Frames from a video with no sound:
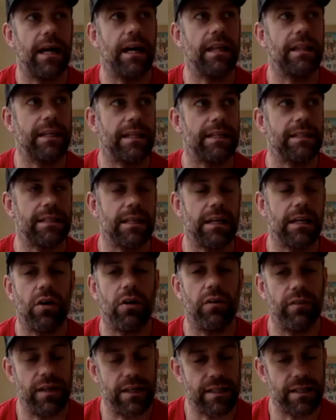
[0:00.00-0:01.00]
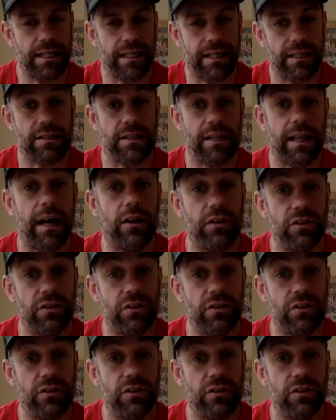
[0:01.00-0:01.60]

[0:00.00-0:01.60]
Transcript: I think is a lot of it is linked to that